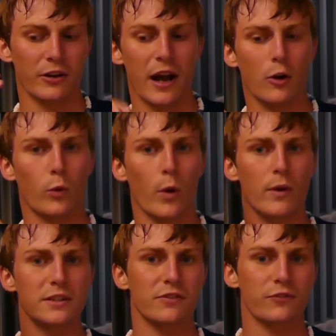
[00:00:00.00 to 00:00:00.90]
they're not
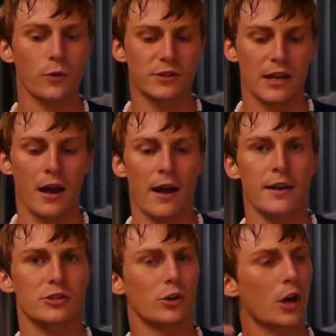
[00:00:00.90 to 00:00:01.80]
growing to full
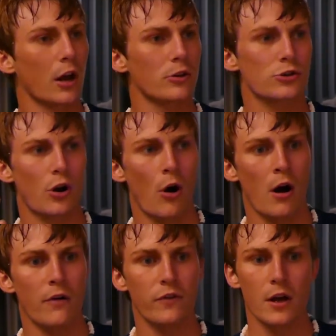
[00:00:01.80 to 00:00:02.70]
size, their colors are
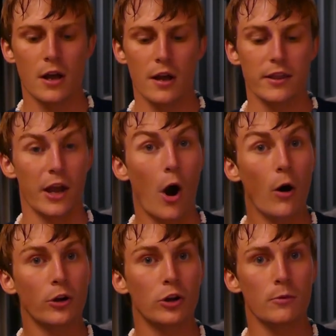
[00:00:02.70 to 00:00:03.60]
off. They
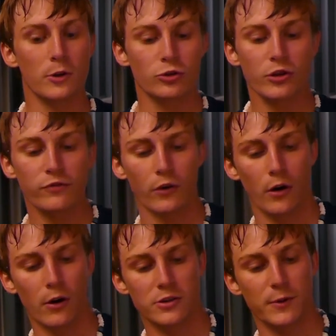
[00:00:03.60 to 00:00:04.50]
are Cuban tree
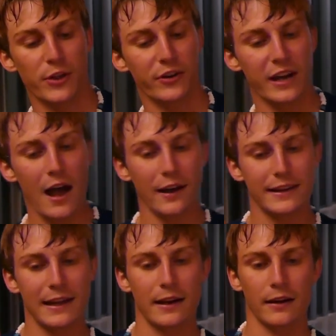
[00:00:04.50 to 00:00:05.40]
frogs, but they're not
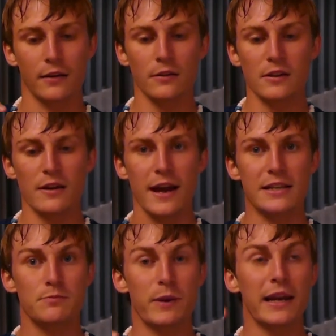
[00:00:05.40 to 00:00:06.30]
getting
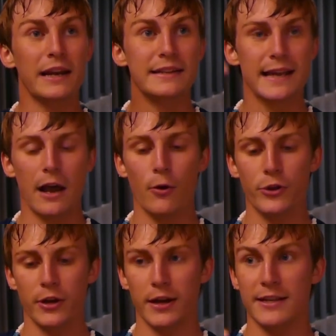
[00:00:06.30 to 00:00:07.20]
as big and as
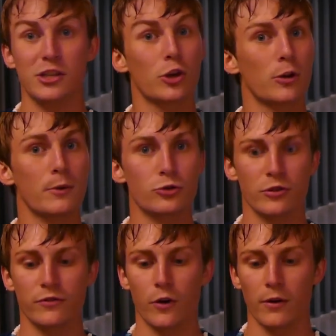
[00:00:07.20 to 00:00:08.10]
healthy as the Cuban
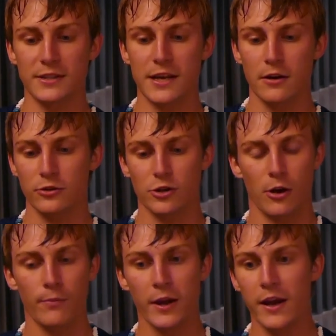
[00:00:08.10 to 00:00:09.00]
tree frogs here.
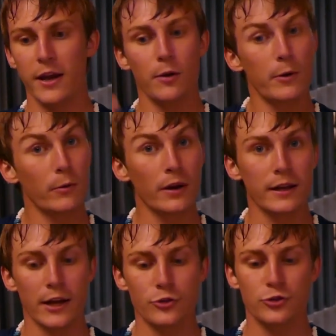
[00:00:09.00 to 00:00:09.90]
So it'll be
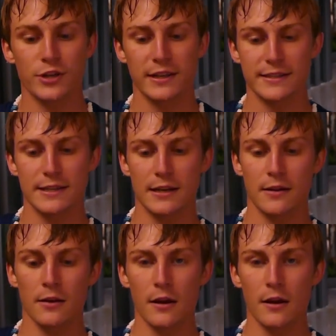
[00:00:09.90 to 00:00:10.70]
really interesting to see